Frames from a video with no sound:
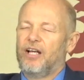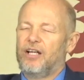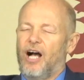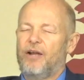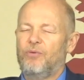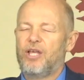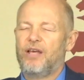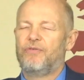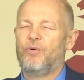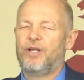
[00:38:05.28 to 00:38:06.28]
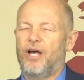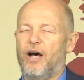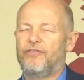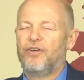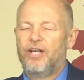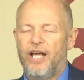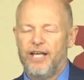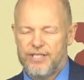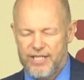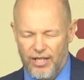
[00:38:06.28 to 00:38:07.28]
God will give you enough
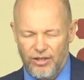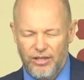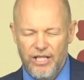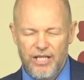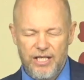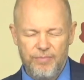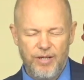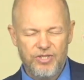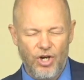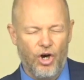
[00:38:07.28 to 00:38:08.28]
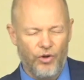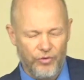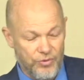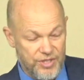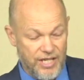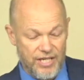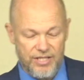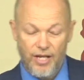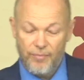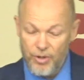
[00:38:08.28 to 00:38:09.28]
until He meets all those
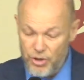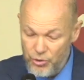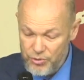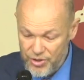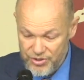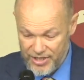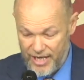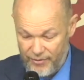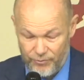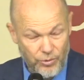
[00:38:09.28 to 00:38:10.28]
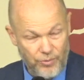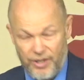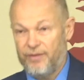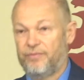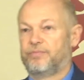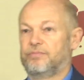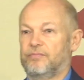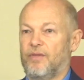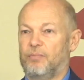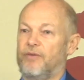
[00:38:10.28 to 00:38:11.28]
needs, but you just can't ruin it
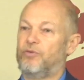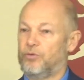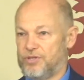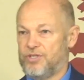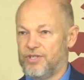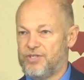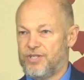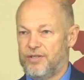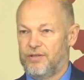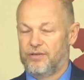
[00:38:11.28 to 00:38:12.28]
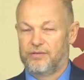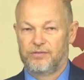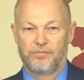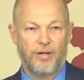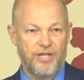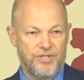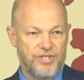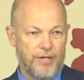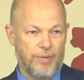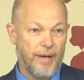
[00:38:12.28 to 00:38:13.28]
by foolishness, by
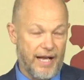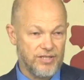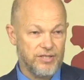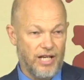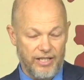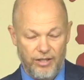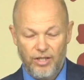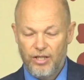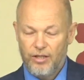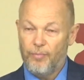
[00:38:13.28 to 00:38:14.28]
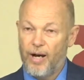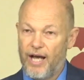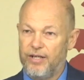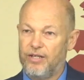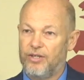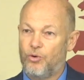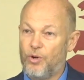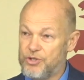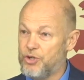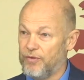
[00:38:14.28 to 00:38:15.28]
sin, by backsliding, by
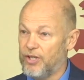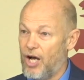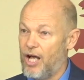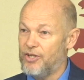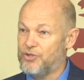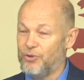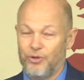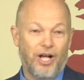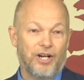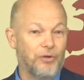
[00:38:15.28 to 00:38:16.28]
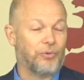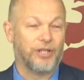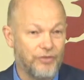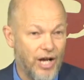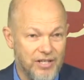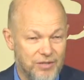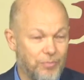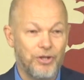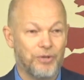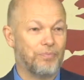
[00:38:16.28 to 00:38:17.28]
quit serving God so you're not in the will of God to
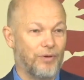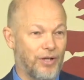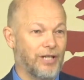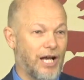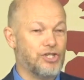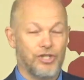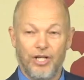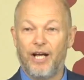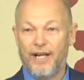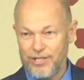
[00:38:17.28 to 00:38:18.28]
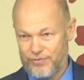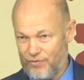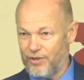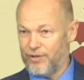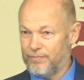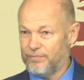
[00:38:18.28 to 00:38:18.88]
meet the Elisha God has for you.